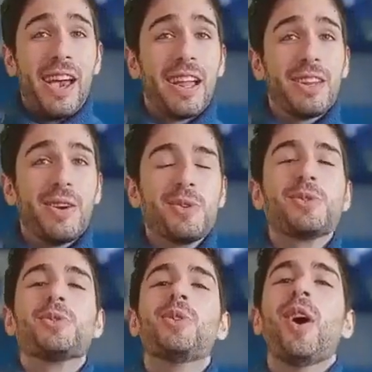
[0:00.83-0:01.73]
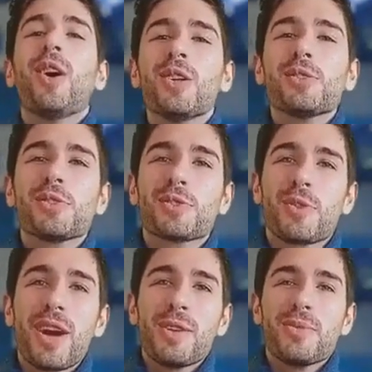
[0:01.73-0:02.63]
Hello to all
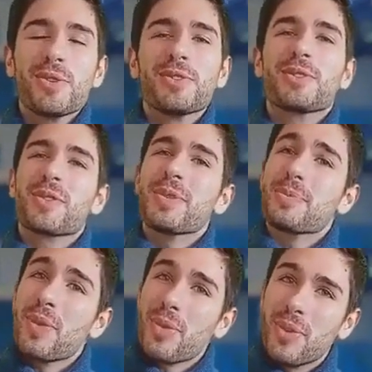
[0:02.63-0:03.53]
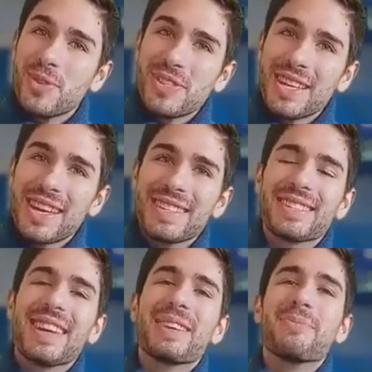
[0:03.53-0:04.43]
subscribers, crypto
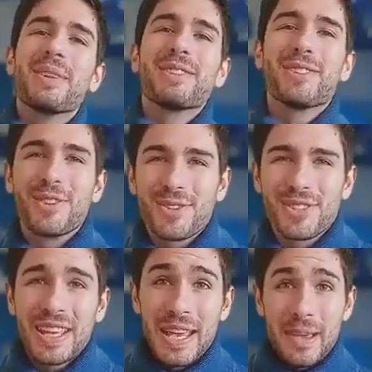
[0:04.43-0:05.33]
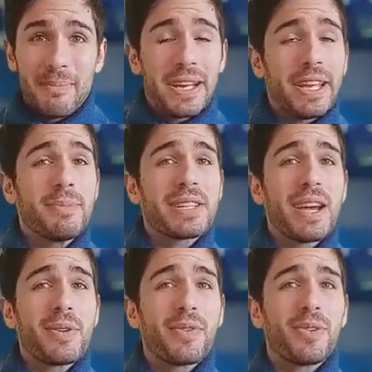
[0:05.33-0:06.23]
enthusiasts and investors. My name is
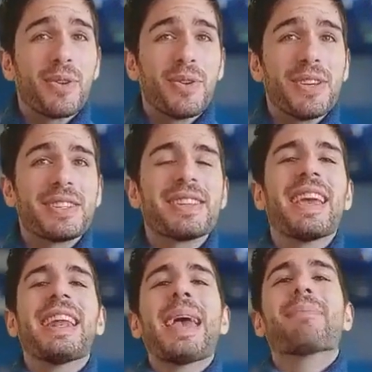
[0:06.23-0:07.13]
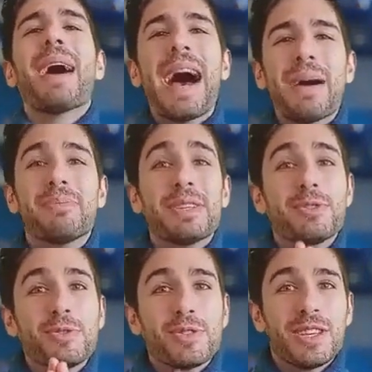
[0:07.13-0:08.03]
Harry Flores and I am happy
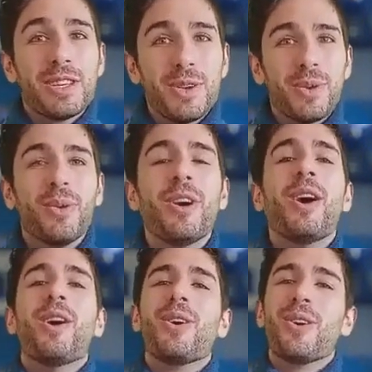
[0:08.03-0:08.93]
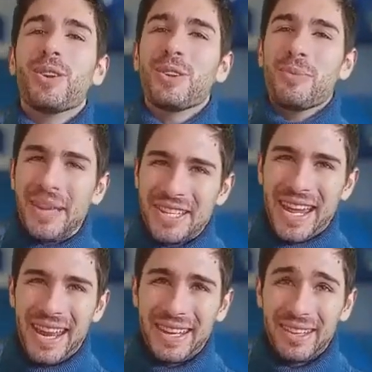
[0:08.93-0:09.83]
to see you all on my
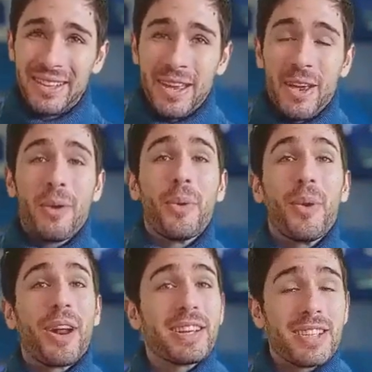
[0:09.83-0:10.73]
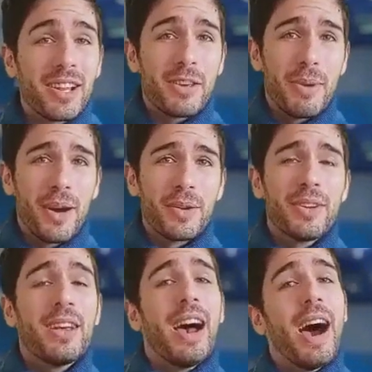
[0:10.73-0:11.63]
channel, where I talk
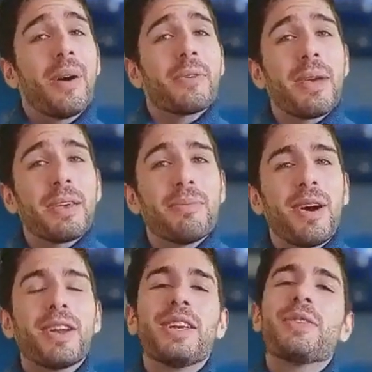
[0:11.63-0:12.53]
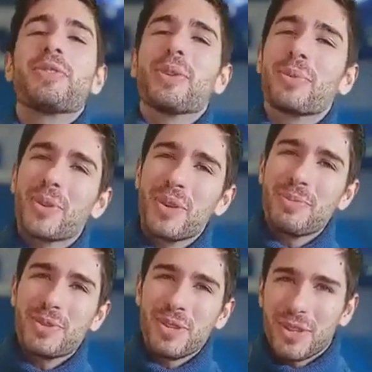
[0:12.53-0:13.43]
about how to make money from
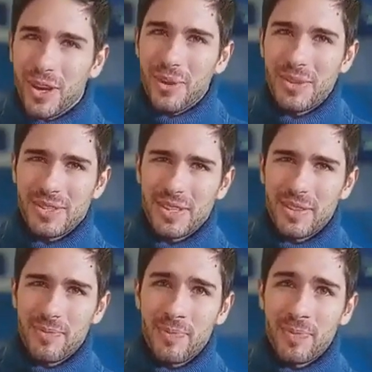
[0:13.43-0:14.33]
cryptocurrency.